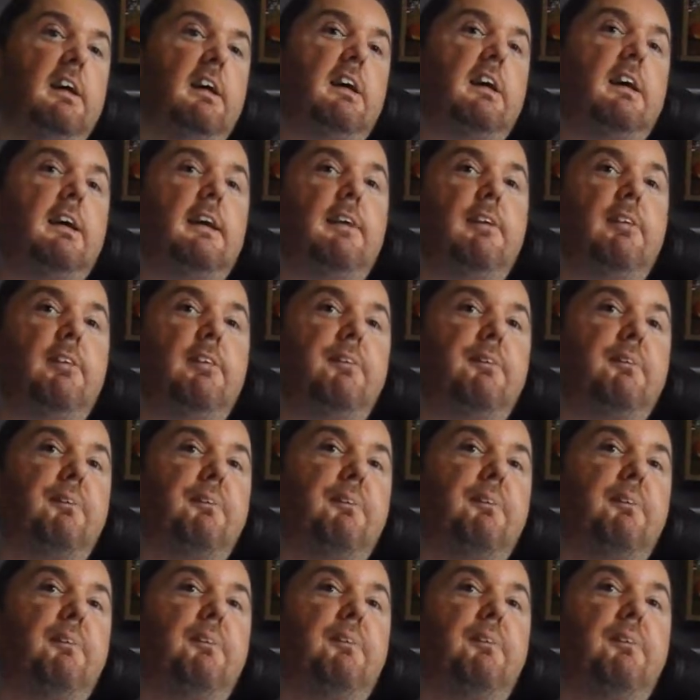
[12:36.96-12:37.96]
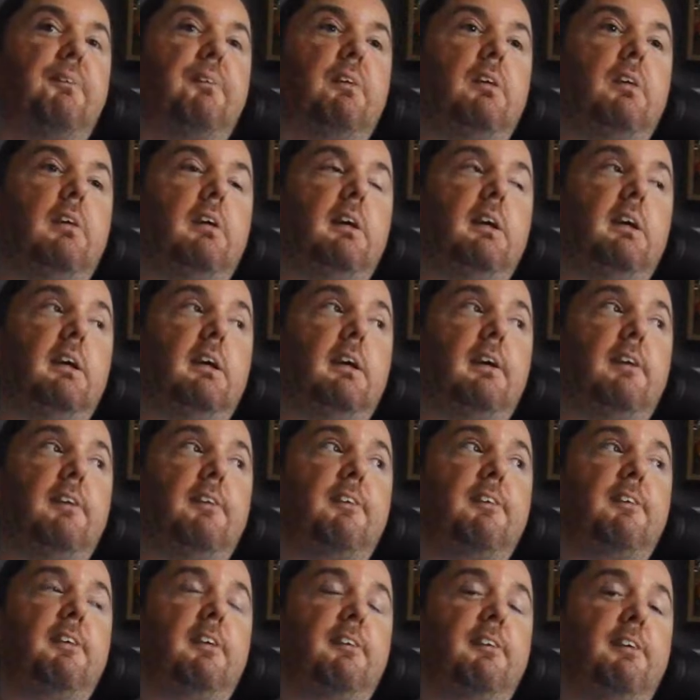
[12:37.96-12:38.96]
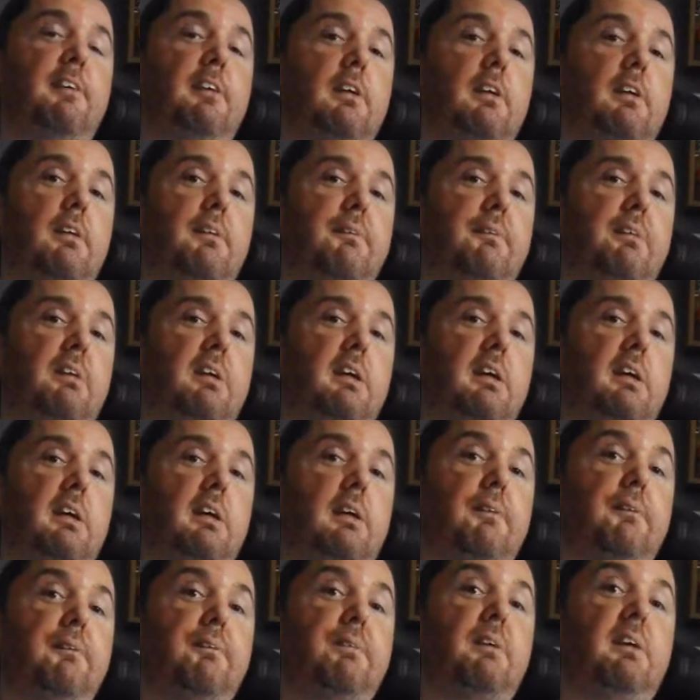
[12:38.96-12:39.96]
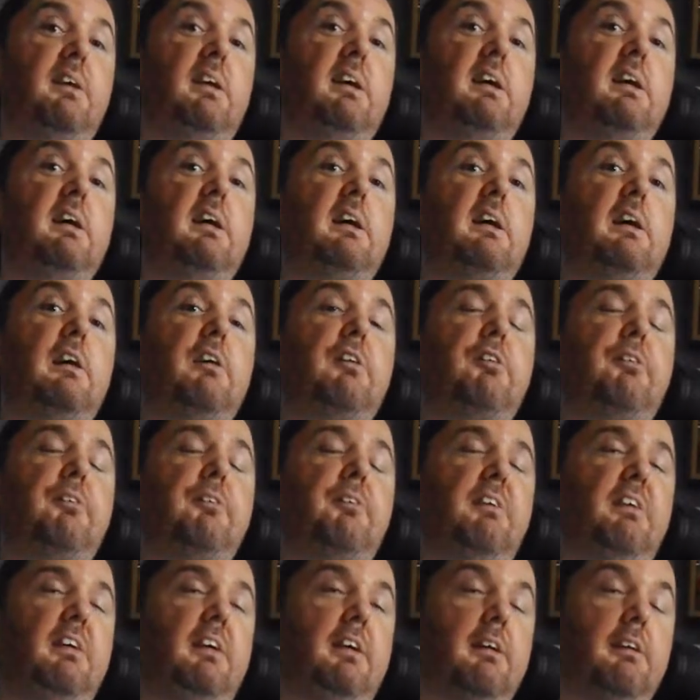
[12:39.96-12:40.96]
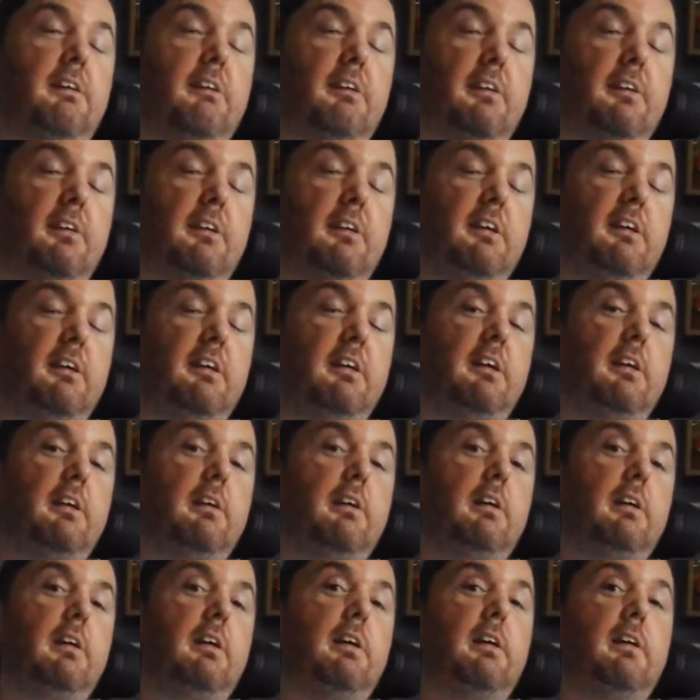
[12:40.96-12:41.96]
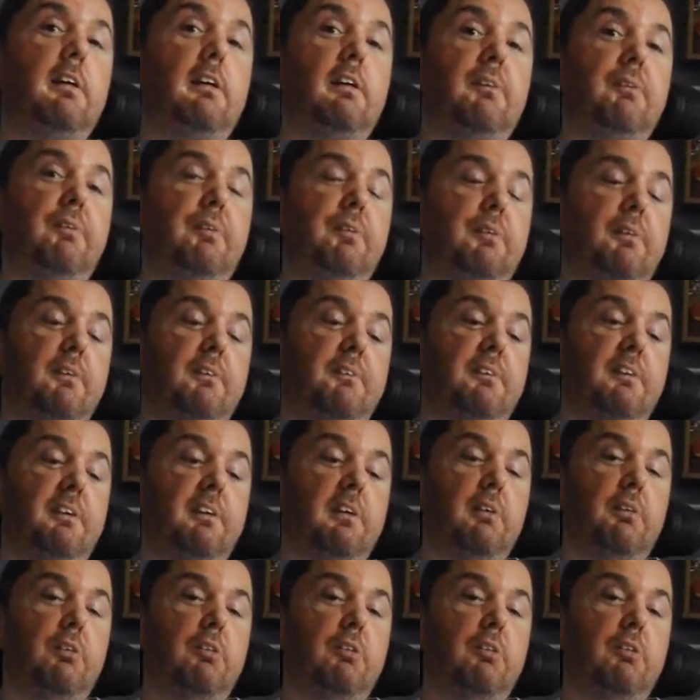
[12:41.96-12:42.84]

and my sister make a complete hash of it, I will do a video.